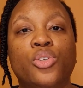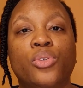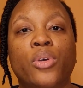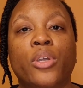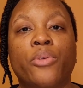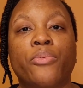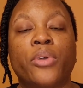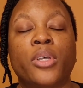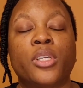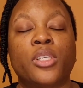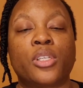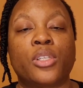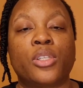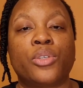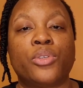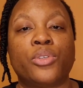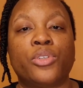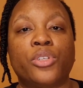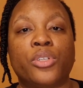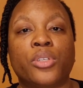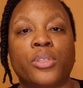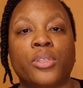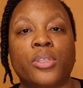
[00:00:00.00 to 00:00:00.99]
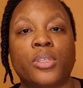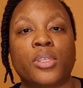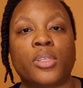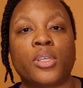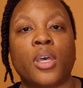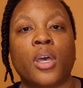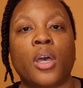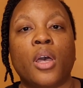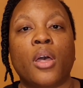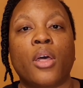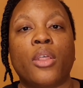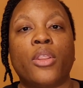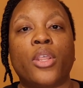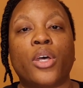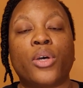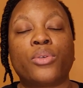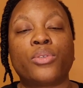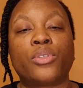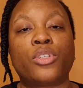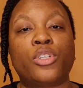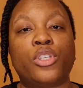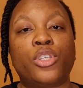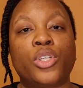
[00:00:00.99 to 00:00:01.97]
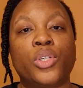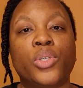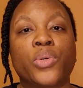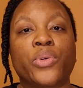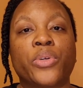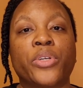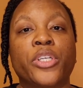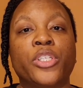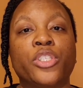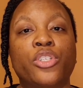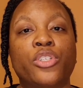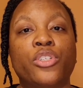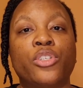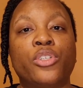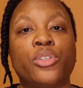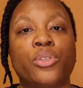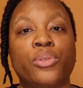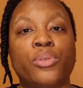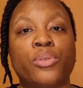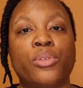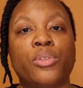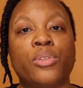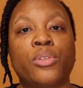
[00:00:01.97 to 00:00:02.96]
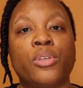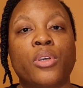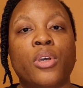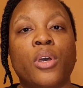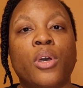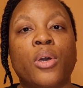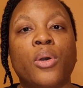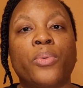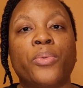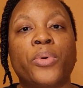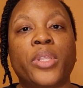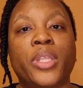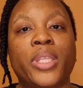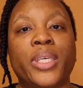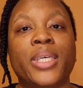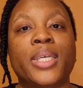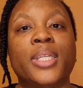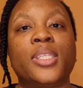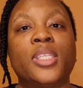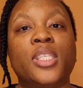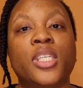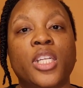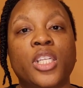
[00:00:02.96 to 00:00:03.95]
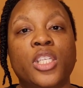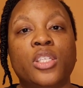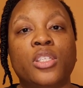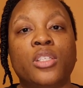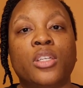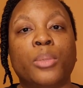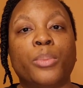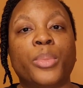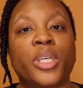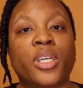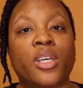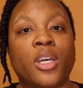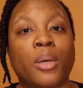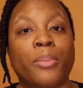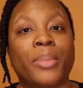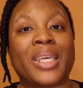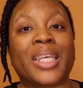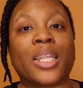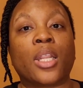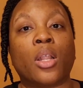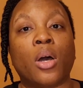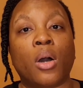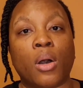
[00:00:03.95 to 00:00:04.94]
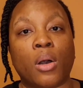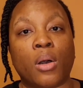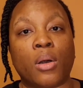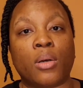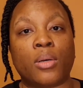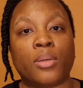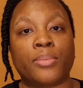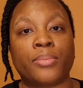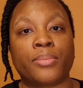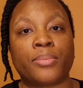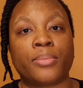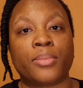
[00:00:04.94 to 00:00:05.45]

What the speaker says: joint resolutions, those two are introduced with the intention of becoming law.